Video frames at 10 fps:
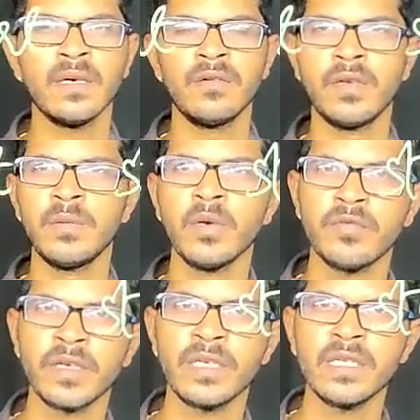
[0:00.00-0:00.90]
will be of
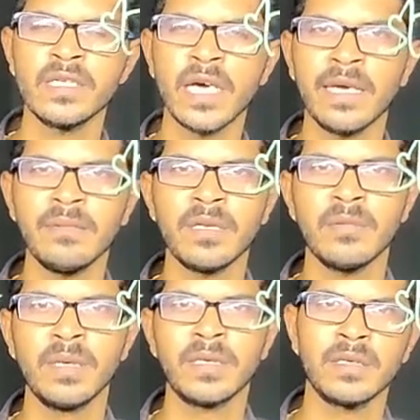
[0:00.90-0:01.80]
various types,
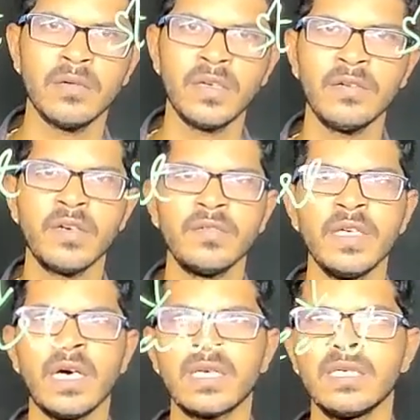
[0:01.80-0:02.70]
but whenever
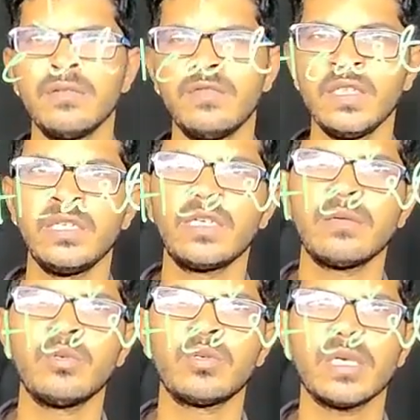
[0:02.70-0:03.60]
we
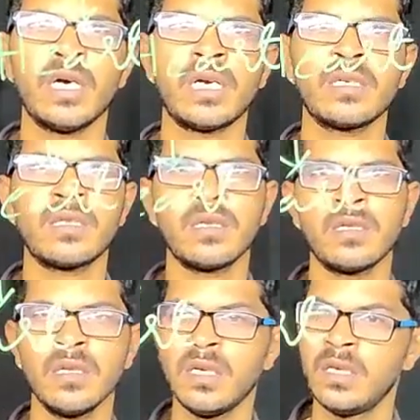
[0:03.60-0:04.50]
hear about a heart
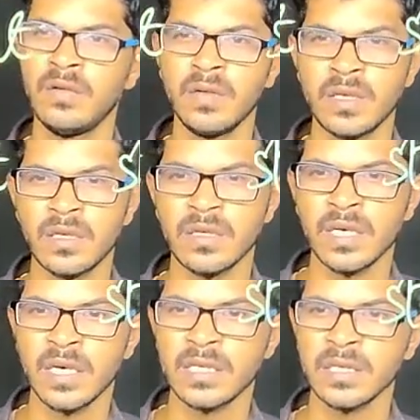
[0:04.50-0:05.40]
disease, we say
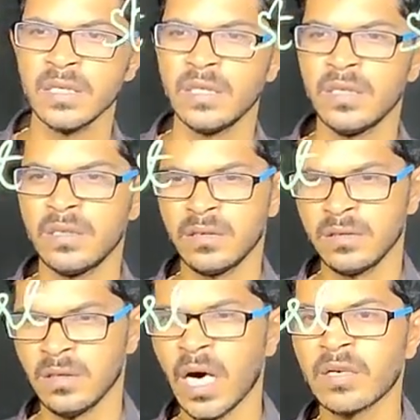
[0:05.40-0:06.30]
that
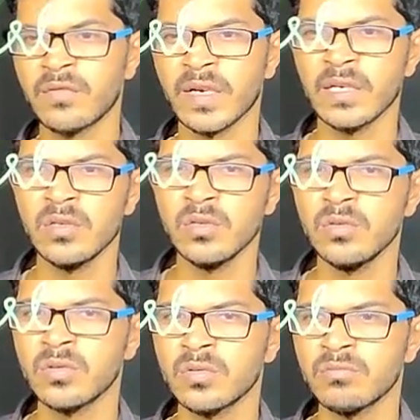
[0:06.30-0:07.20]
heart
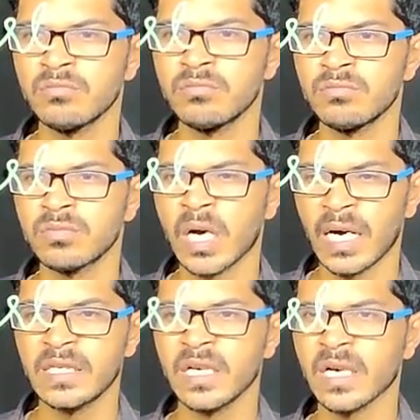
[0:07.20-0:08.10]
failure,
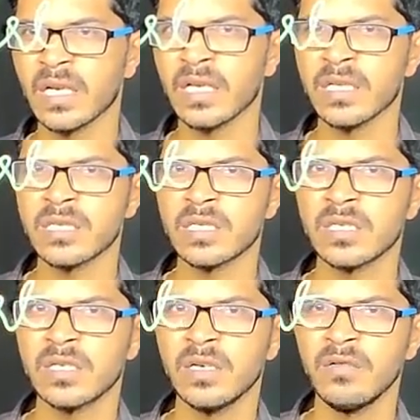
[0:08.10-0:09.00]
cardiac
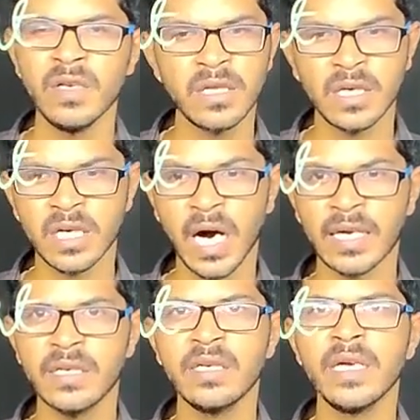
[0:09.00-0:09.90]
arrest. We'll say
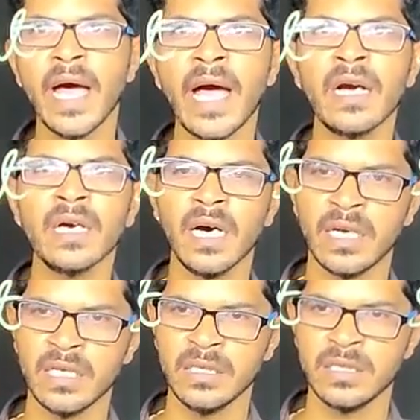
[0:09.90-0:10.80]
cardiac
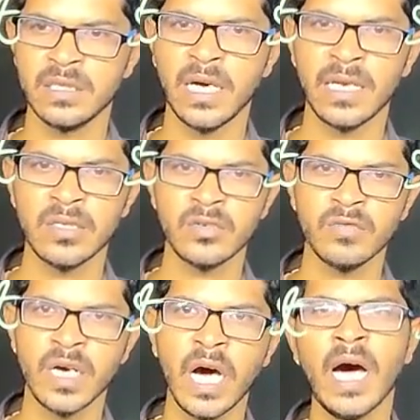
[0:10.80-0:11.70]
arrest, the arrest of
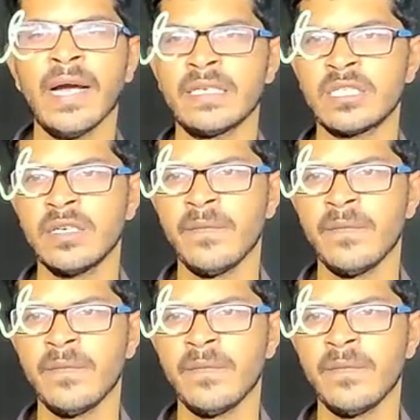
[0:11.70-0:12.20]
the heart.